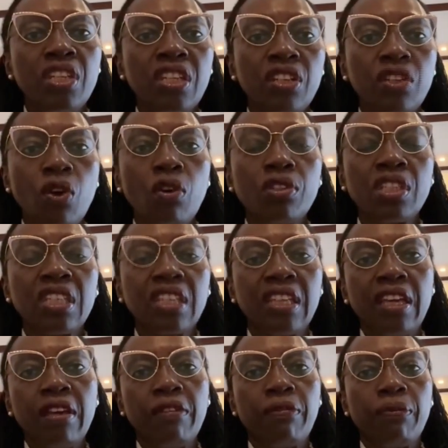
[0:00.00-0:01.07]
did not
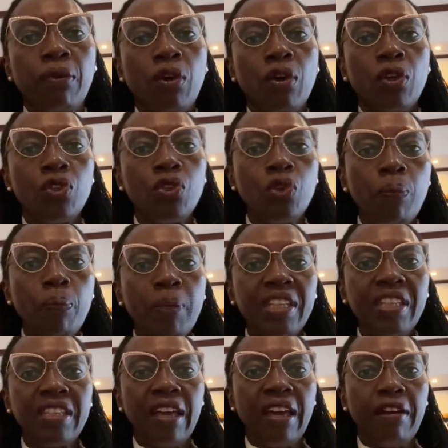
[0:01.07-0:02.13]
give
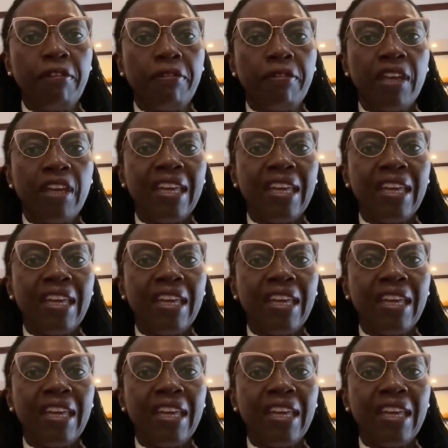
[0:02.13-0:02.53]
UPDF